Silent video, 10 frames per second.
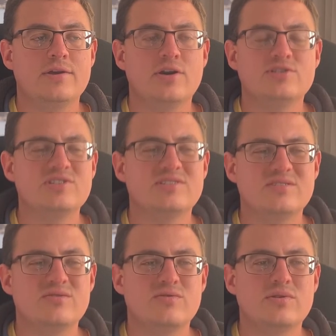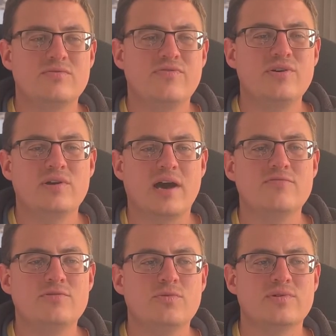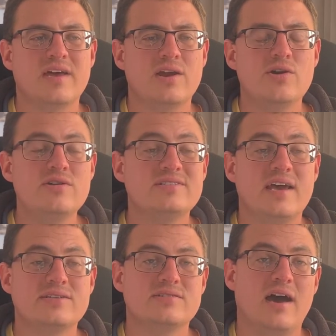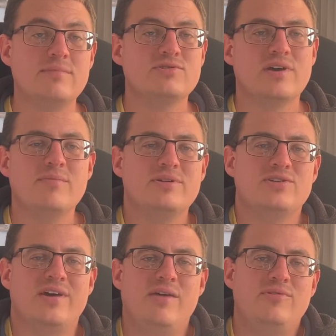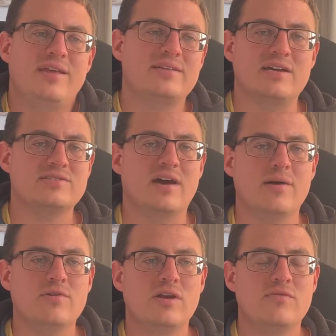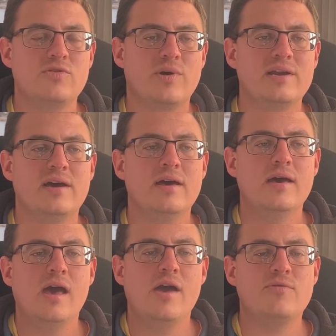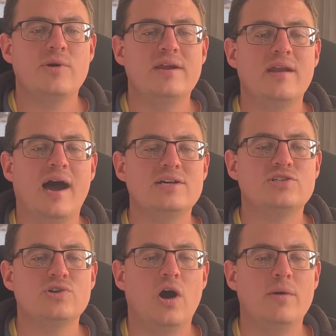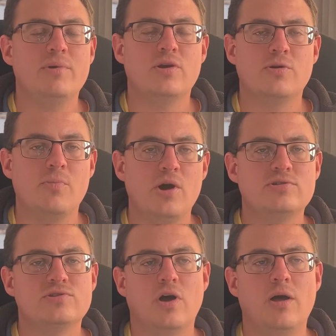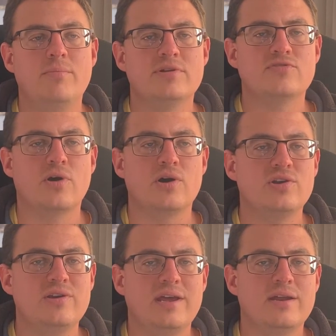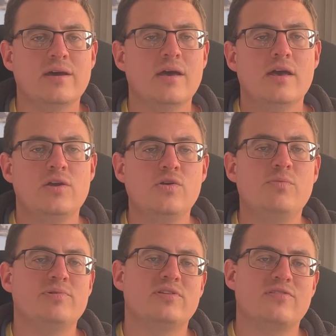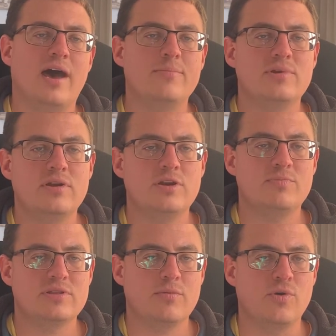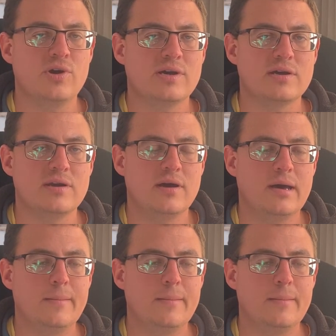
Just feel comfortable with it. I know it takes time to do it, but everything takes time. If you want a nice job and a remote job and so on, you need to put the time in, you need to put the work in.